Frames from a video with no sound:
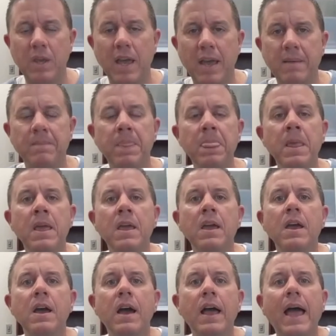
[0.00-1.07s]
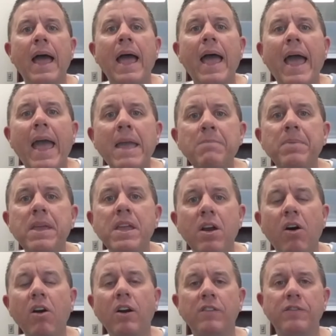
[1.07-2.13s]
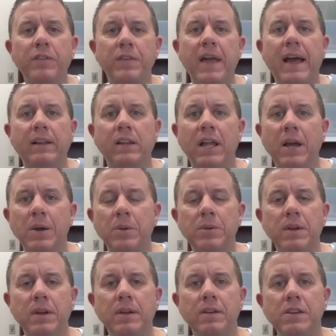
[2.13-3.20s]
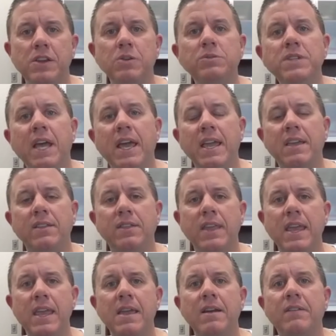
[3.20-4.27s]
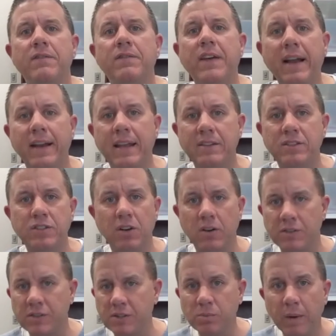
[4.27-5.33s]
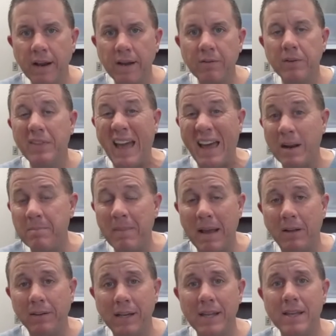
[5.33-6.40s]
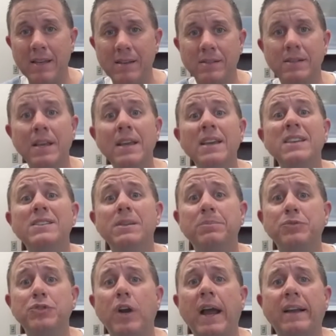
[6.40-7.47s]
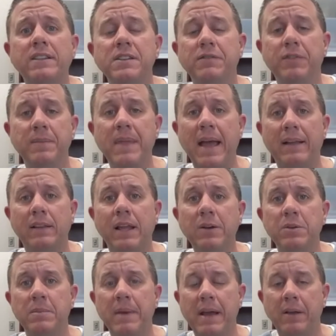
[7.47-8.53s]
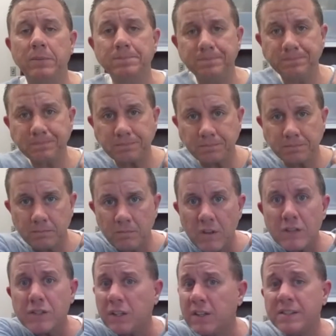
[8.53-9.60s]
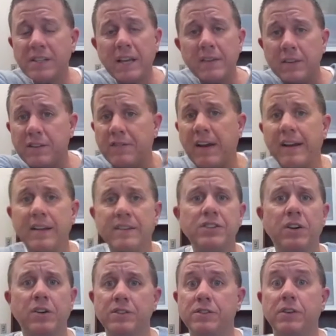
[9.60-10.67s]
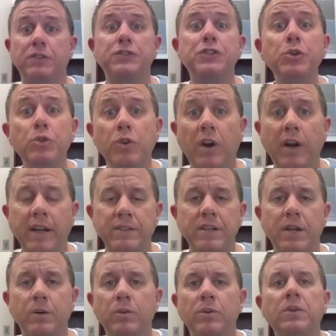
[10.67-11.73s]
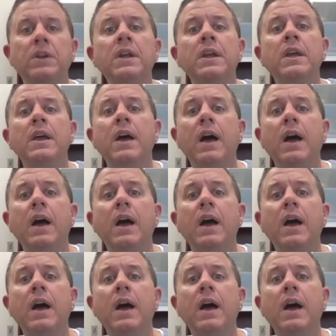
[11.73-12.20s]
Okay. APR for that loan, you take the finance charges, whatever that amount is, subtract it from that loan amount. So let's say that the finance charges are $2,000 total.